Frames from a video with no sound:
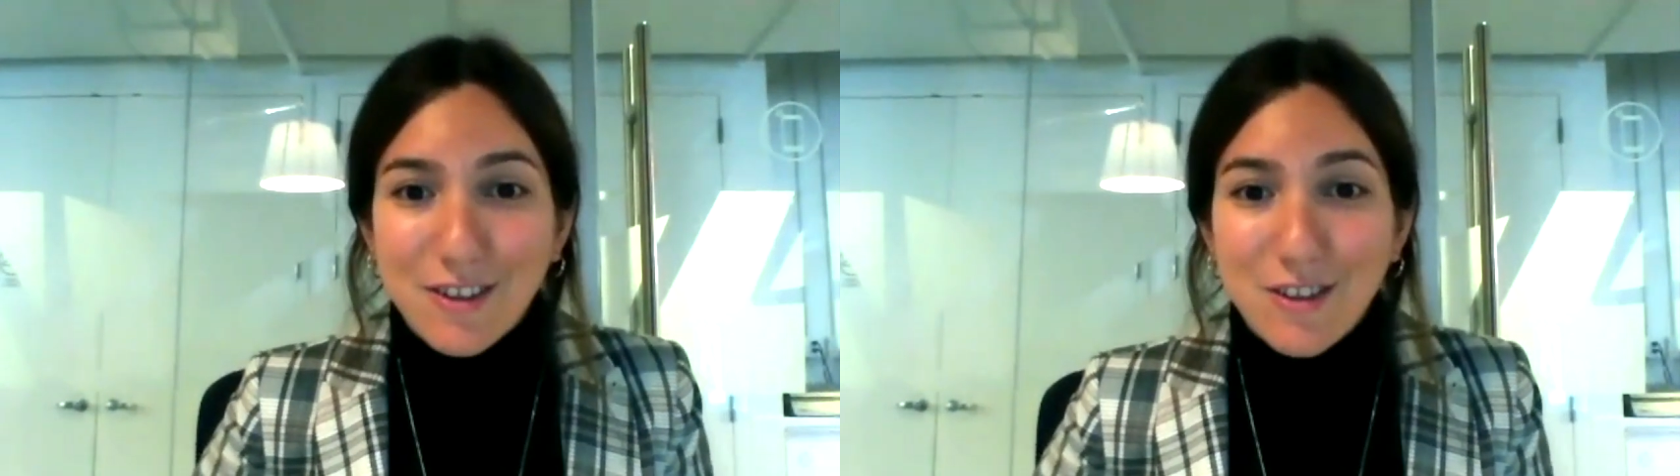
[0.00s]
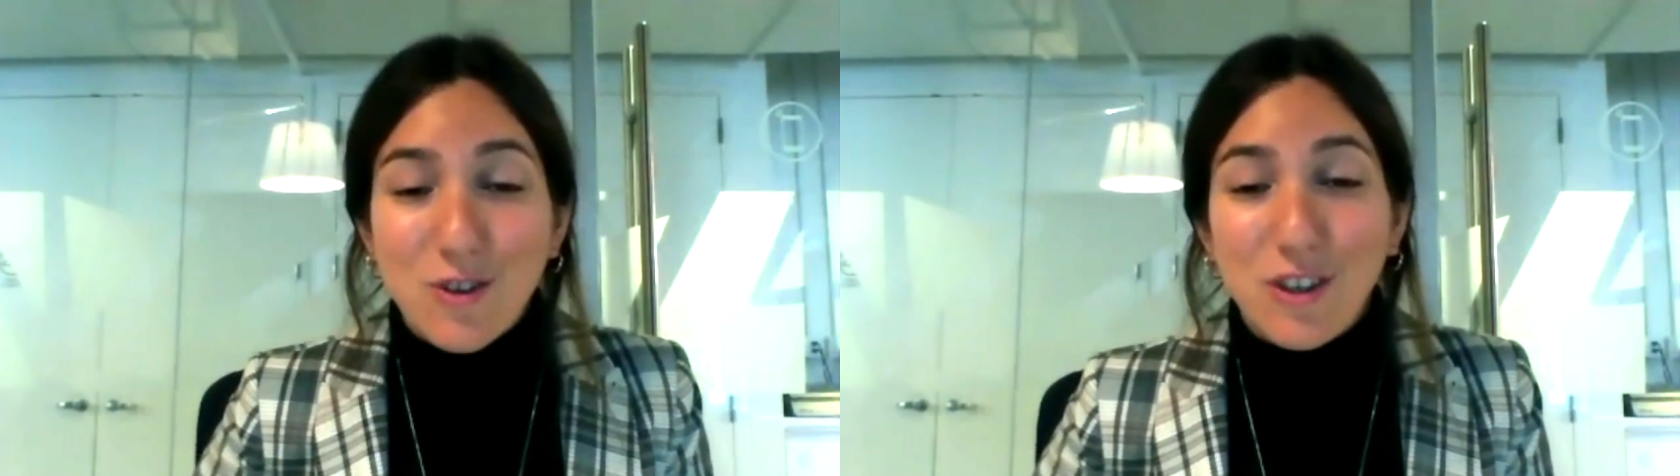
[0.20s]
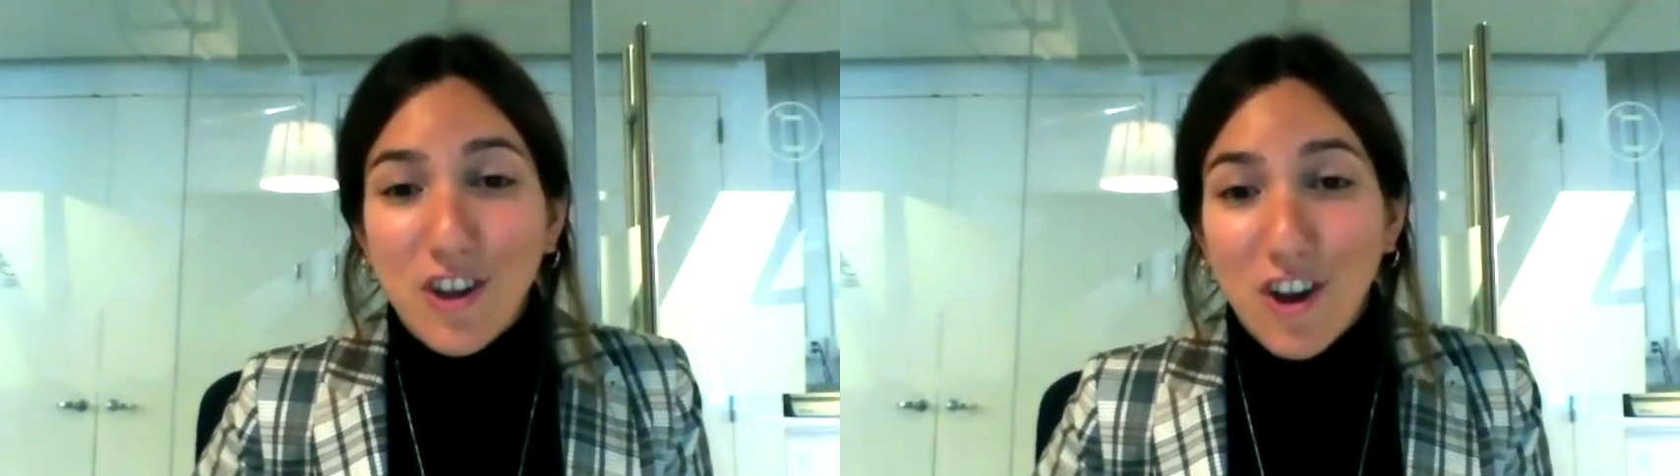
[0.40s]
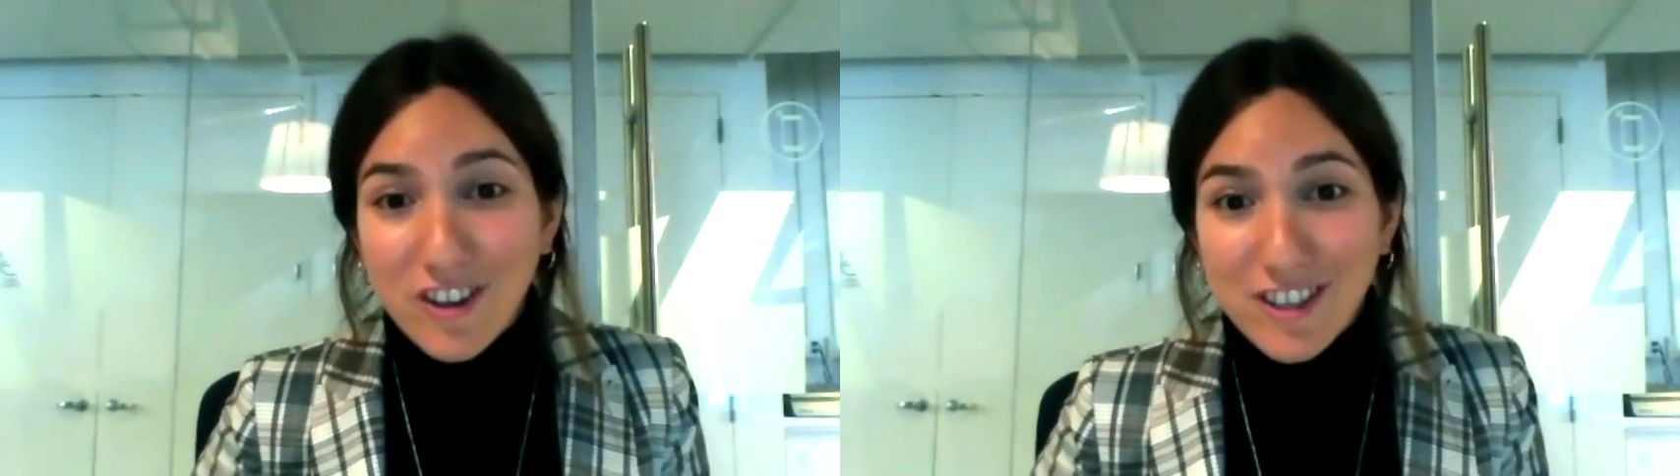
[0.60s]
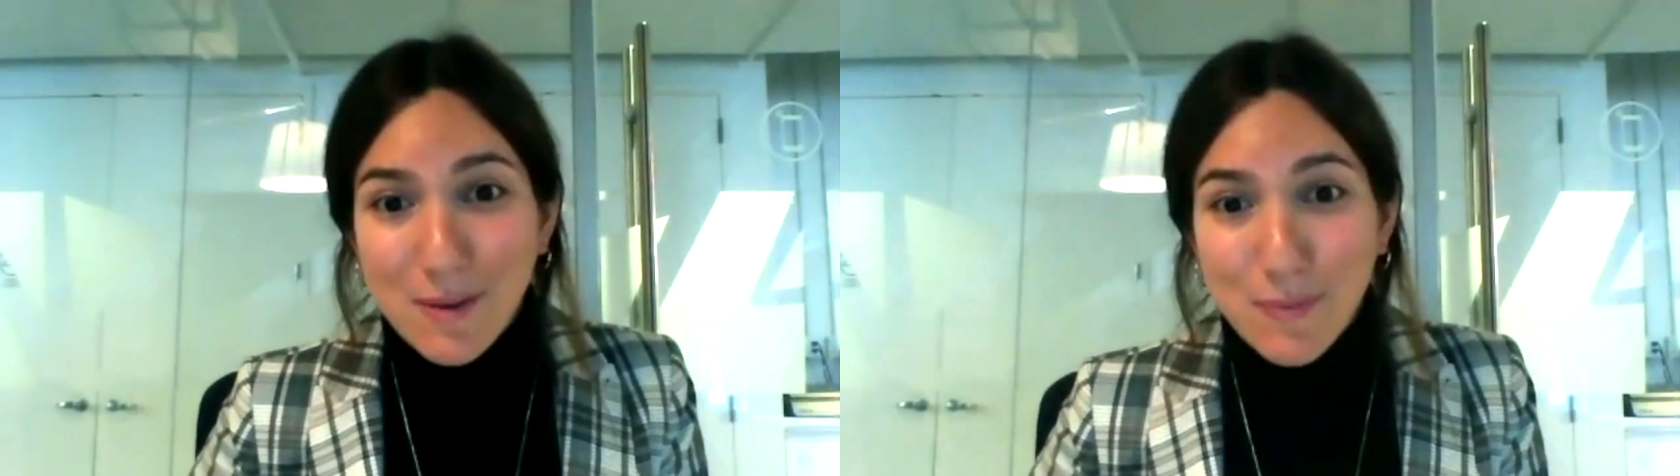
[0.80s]
during the
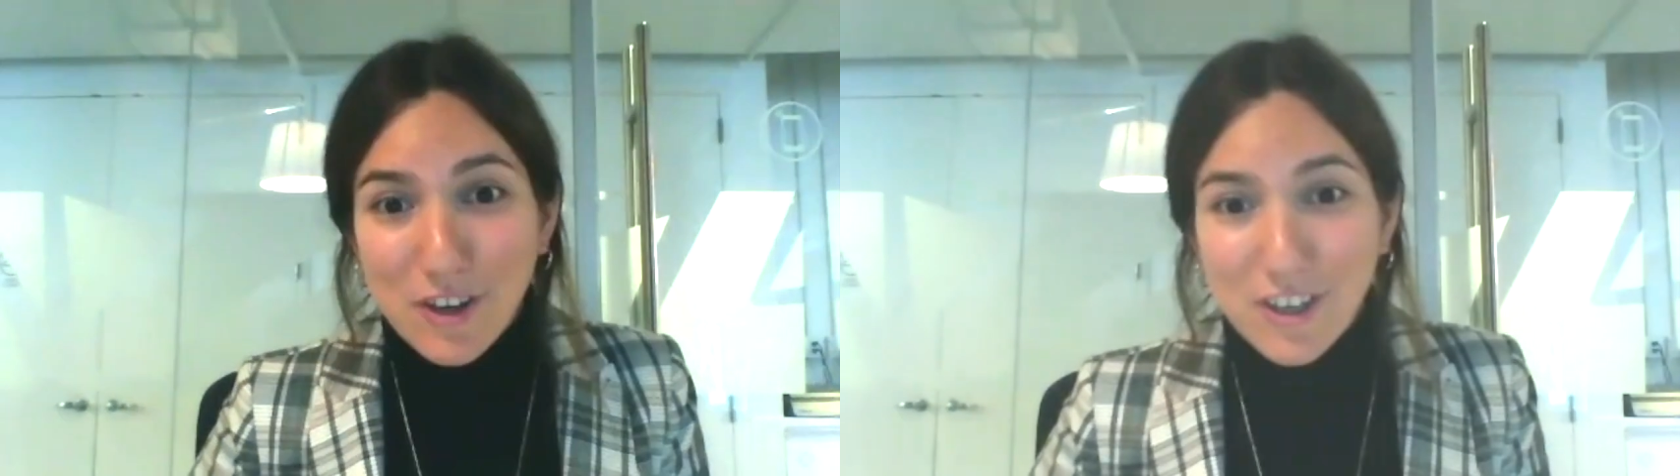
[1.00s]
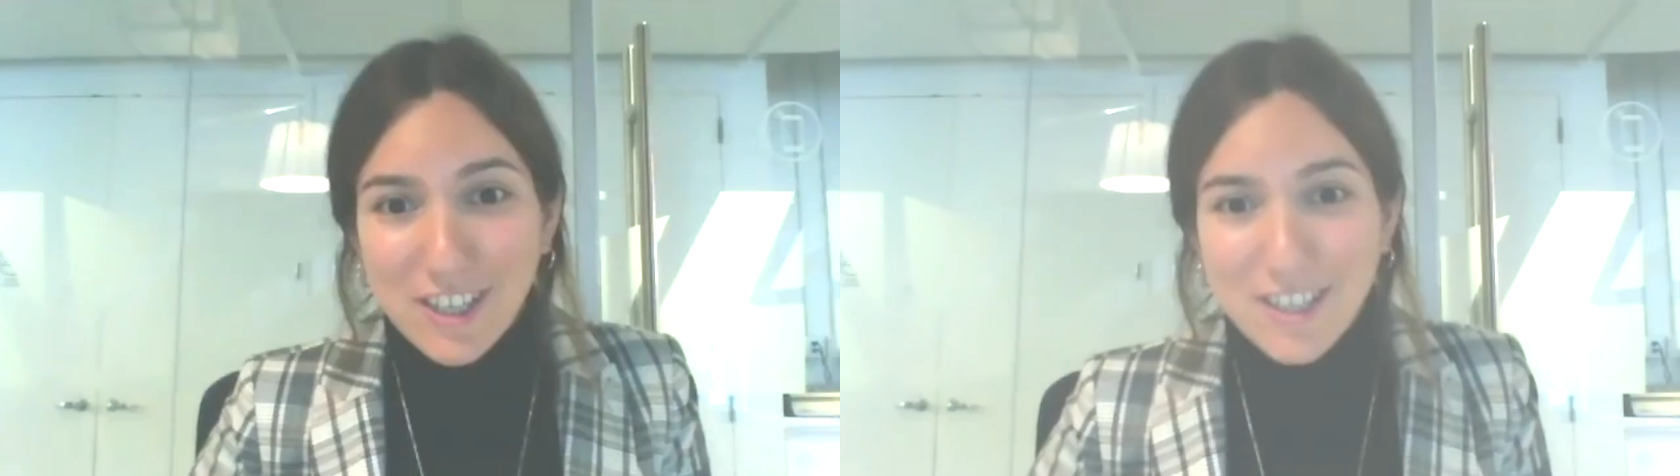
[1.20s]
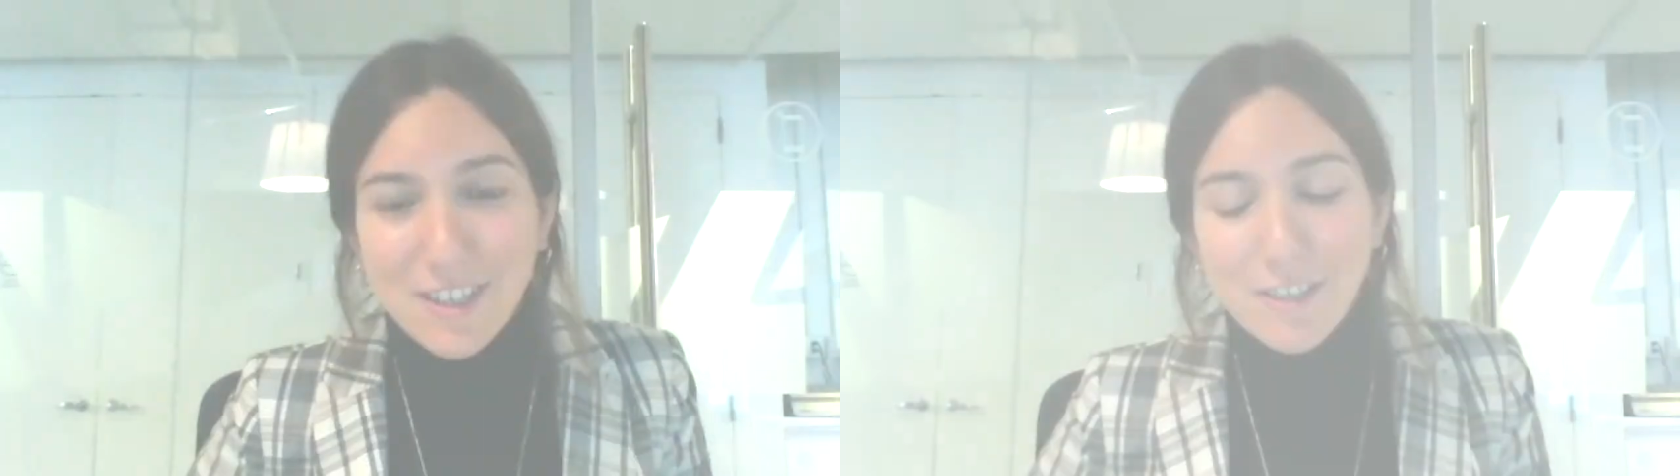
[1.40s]
holiday period.